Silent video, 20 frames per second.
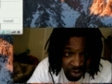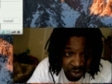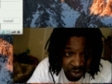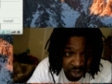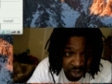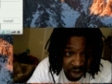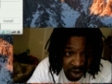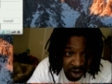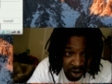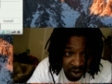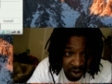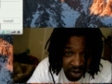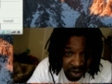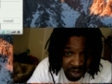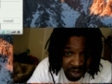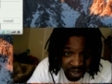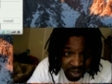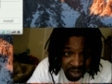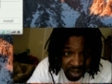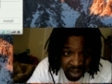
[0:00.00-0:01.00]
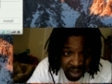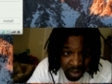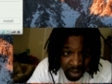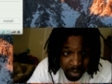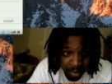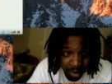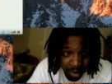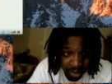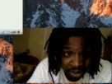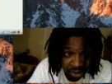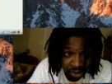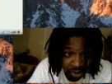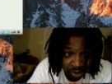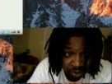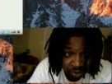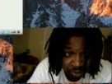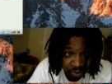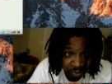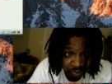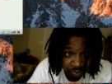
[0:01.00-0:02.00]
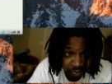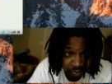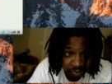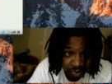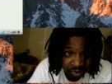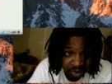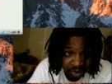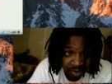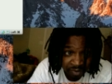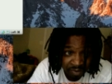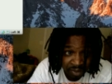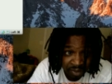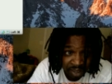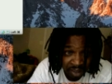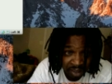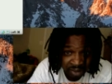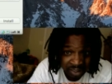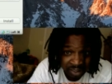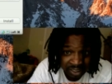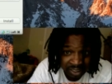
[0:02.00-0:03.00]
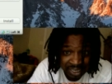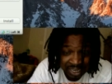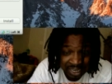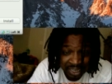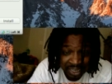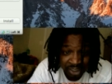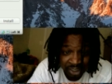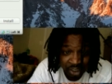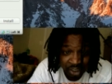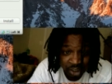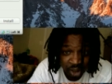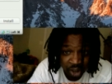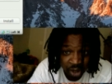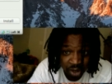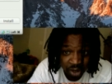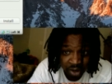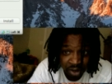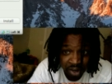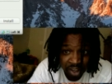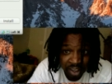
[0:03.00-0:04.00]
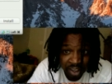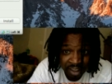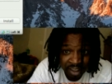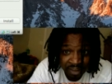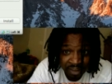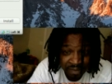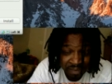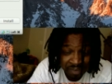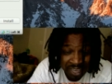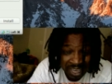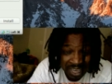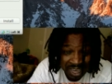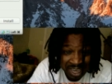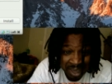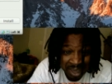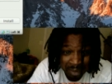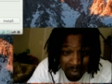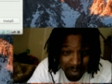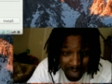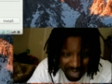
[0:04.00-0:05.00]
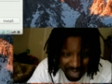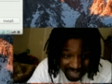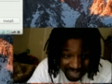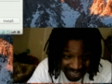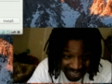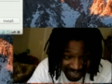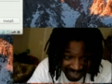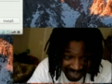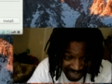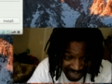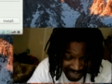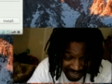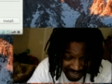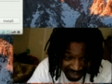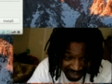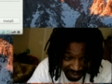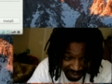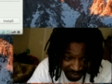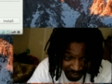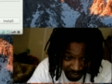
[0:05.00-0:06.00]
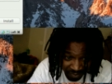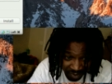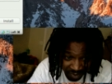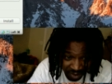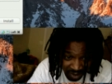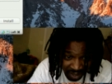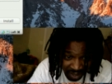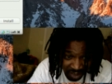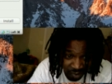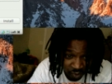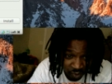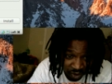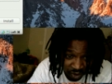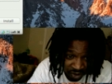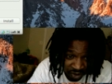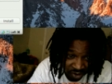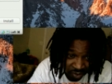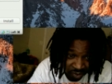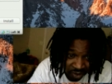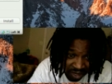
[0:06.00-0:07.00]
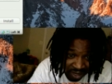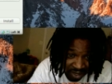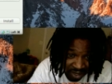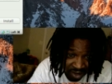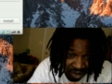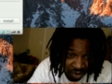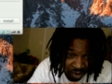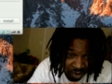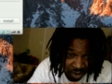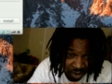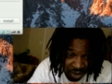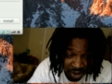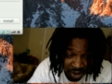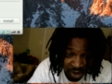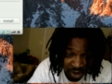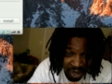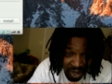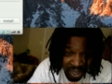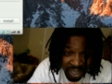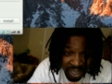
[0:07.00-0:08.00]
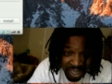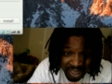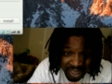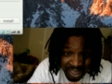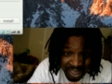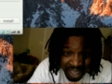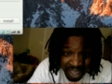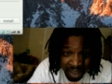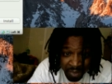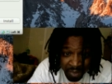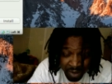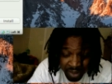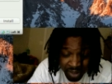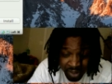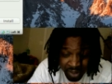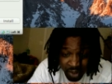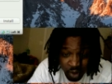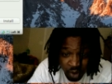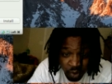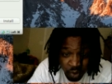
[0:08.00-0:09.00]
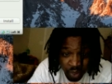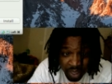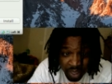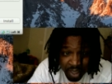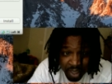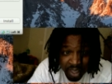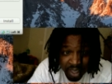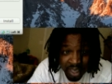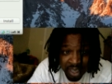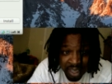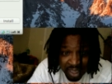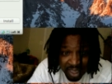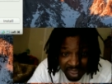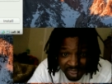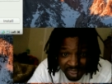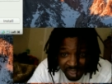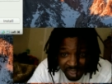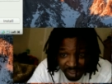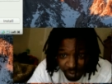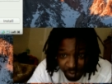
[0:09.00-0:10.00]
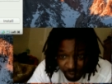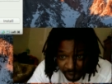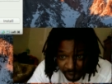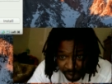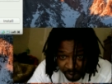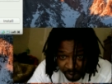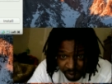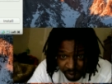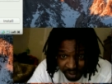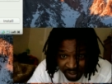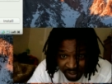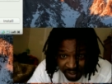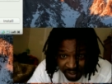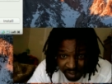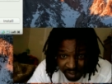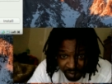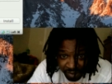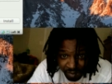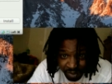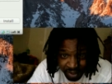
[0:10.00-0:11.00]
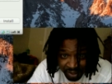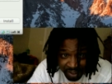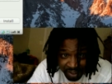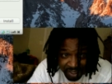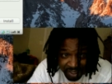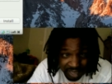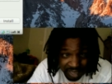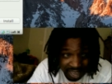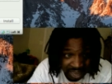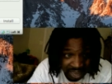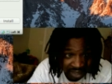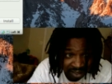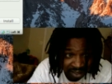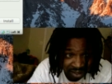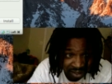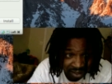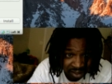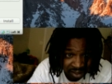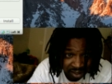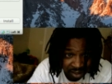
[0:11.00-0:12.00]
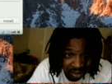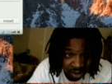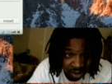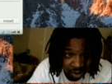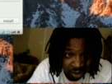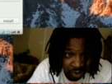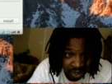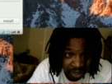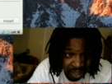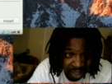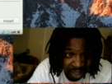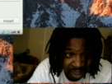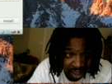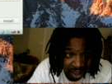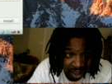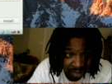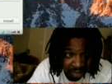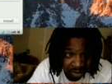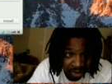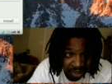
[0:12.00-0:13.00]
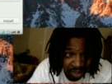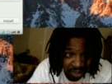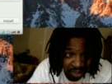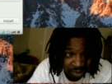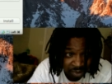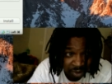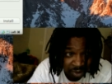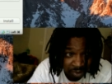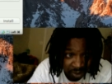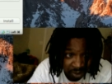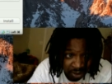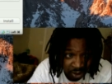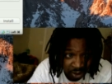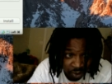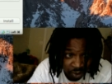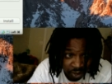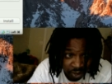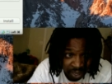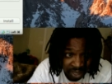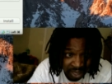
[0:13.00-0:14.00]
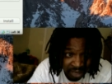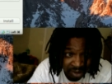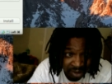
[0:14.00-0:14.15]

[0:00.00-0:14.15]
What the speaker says: our Ubuntu VLC installer via command line. Okay, the recent one I did earlier, that was GUI. This way was not GUI. Sorry, this way was GUI, and then what I